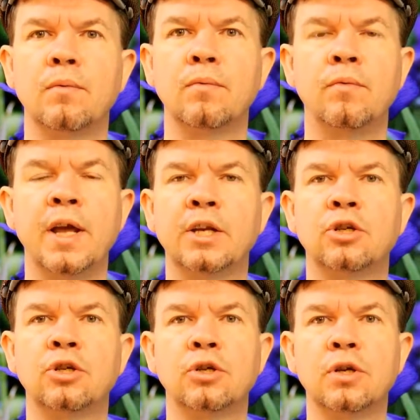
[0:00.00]

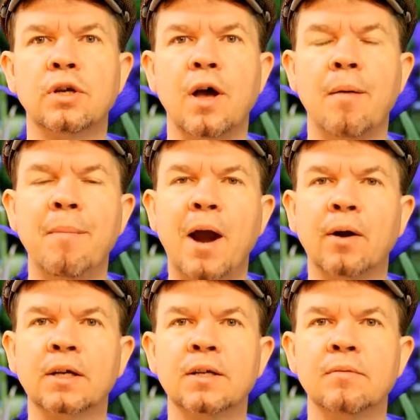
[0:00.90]
rich
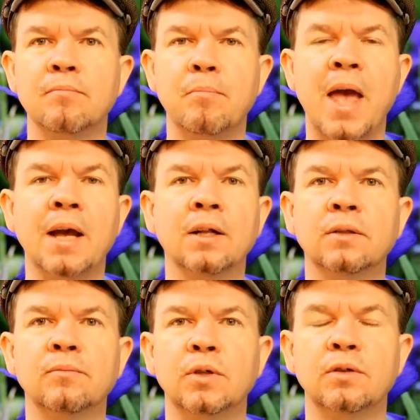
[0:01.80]
American
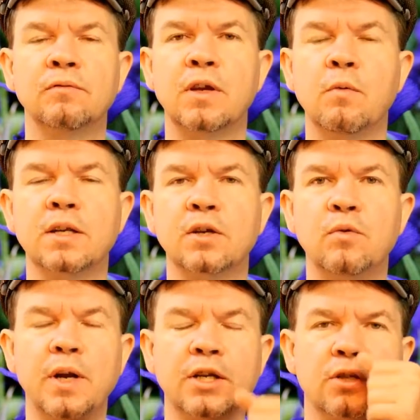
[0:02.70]
male. If he wasn't
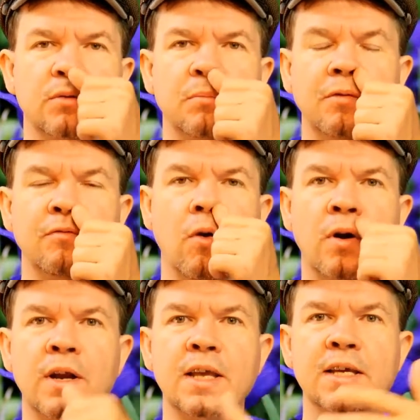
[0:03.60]
rich
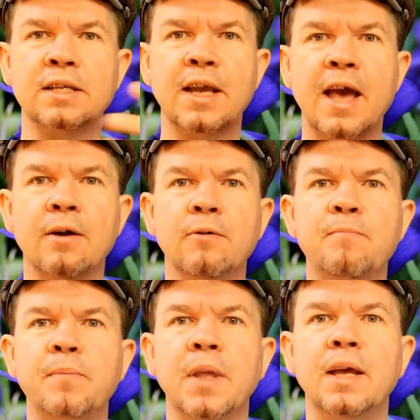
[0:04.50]
before, he is now.
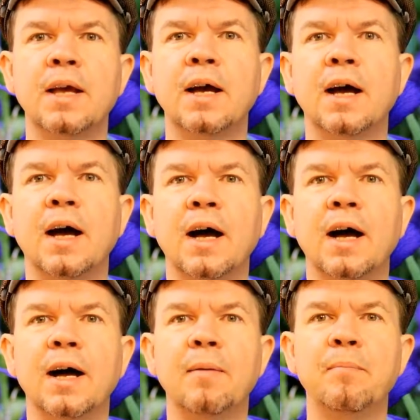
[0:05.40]

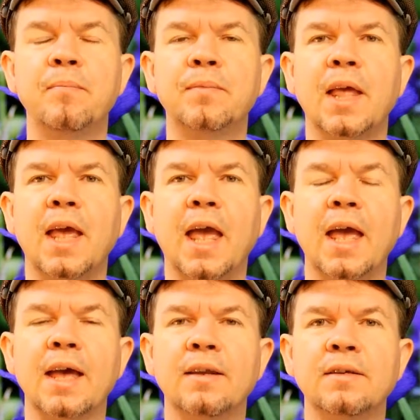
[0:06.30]

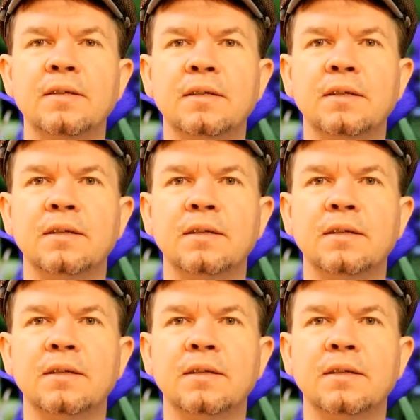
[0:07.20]
And